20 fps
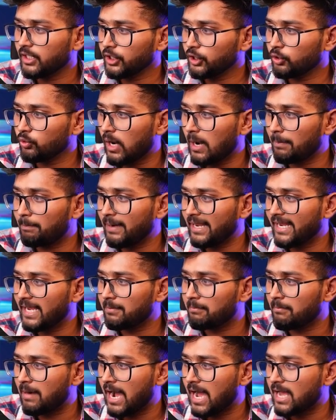You apply a
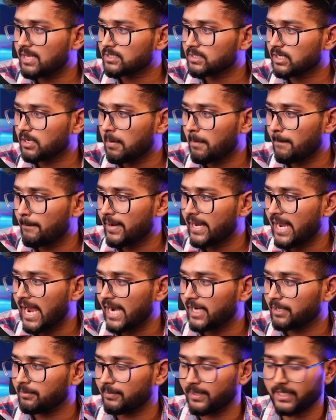mask
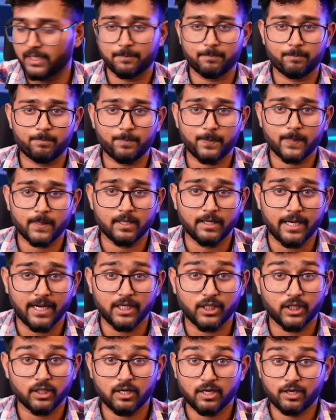behind me,
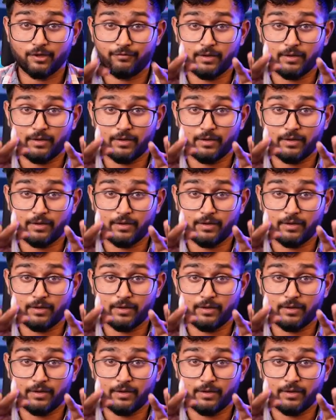right?